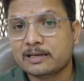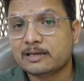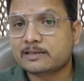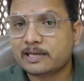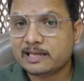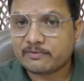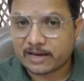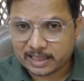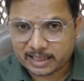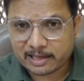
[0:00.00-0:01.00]
still if
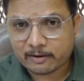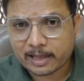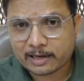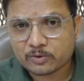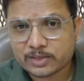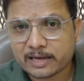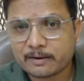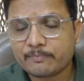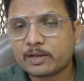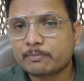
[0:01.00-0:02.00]
anything that you like to
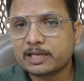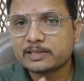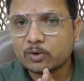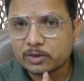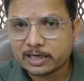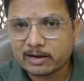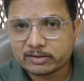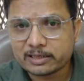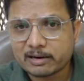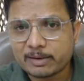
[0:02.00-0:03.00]
share please note it down
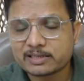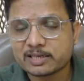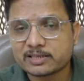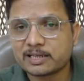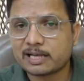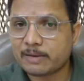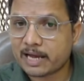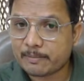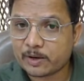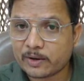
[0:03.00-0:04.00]
in comment section i'll be
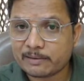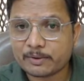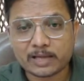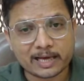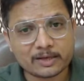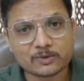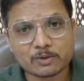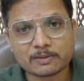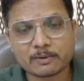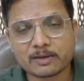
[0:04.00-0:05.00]
happy to help you thank you so
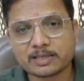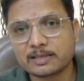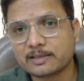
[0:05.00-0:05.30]
much for watching this